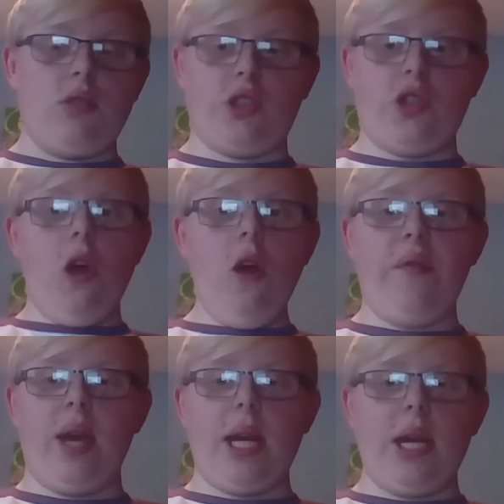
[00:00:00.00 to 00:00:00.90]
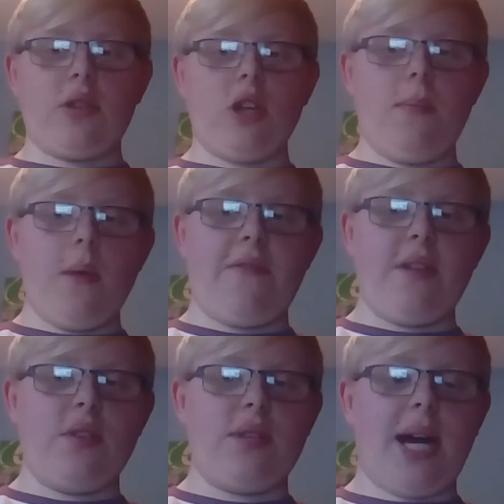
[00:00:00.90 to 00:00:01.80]
deserve it, and it's going to be a
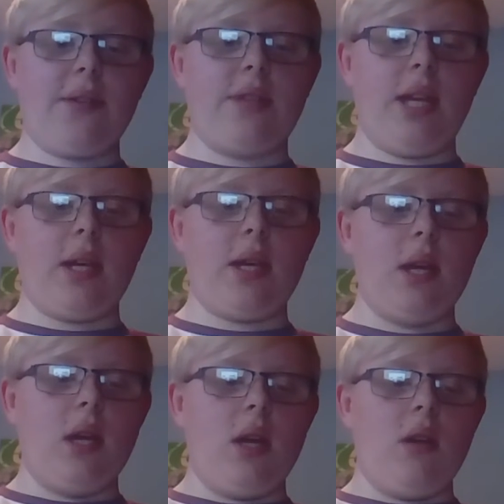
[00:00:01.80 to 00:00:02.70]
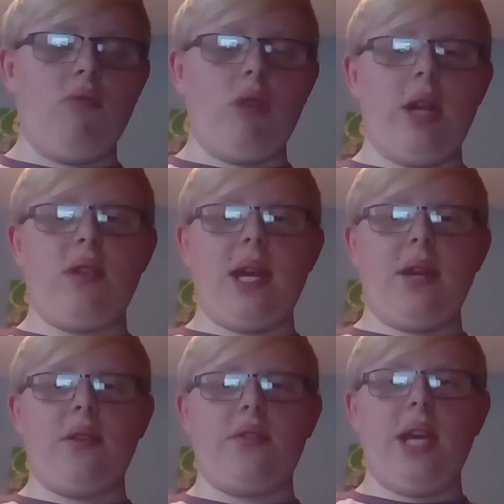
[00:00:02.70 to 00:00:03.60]
fantastic run into the
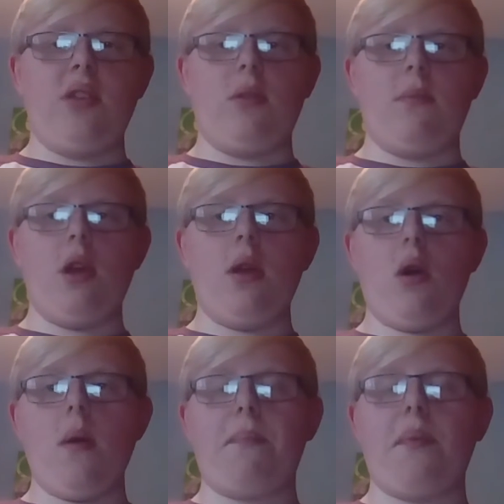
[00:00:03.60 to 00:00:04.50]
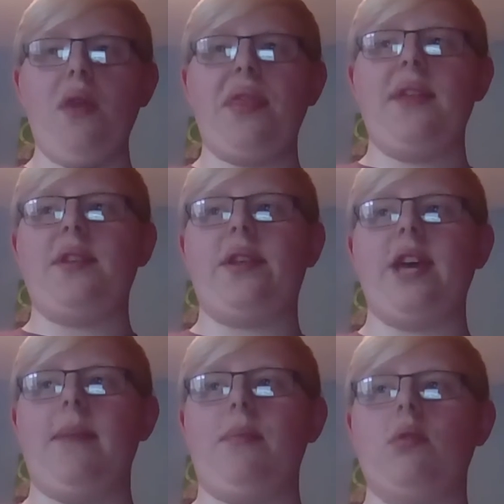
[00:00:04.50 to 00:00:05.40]
end of the season at both ends of the
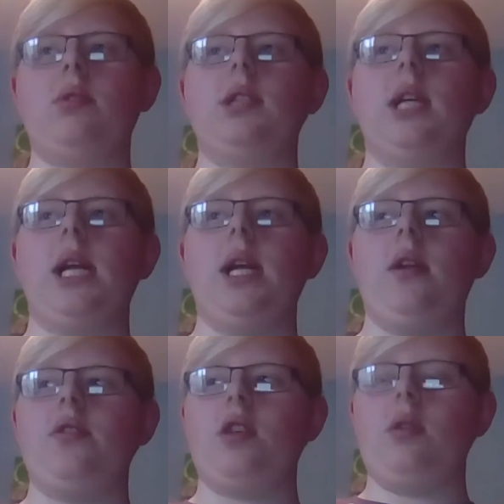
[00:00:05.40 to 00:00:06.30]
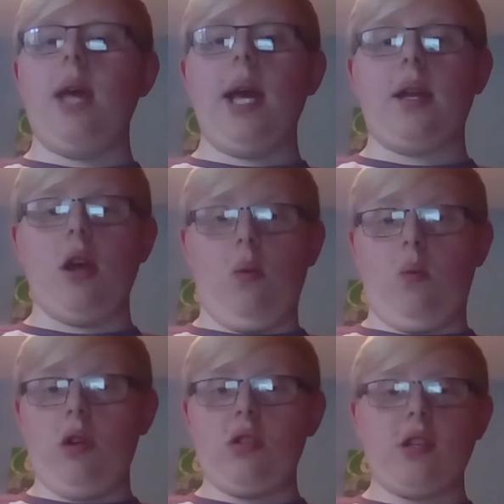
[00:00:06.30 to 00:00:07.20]
table. So yeah,
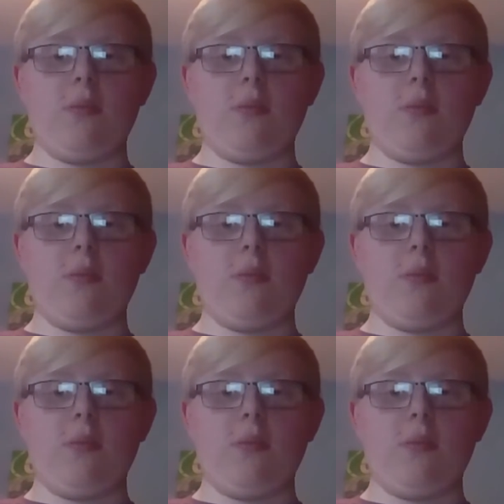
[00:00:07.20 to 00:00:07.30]
watch